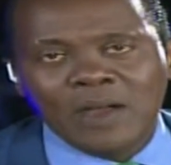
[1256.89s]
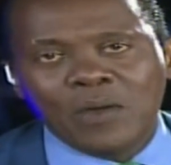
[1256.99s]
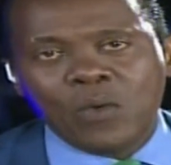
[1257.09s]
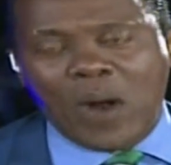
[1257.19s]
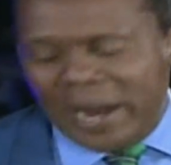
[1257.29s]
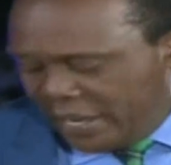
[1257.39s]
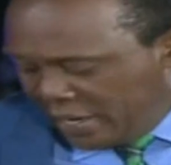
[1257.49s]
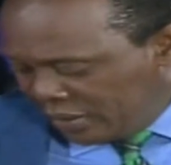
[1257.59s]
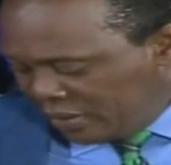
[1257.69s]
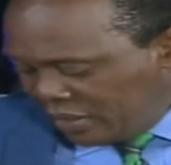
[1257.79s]
right
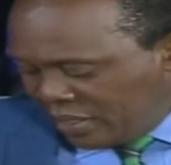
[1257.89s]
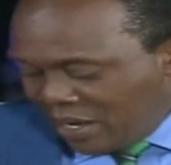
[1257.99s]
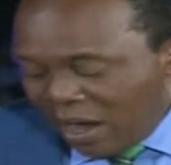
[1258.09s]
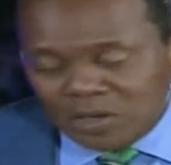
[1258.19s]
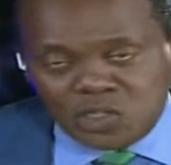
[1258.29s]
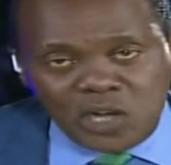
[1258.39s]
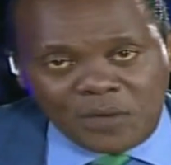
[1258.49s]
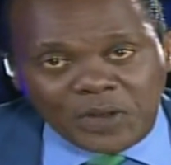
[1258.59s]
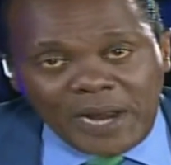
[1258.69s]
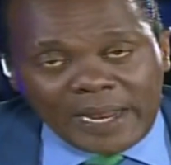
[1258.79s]
here on
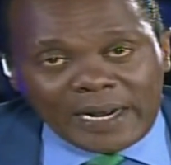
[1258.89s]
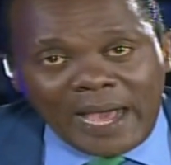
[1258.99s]
Jeff Koinange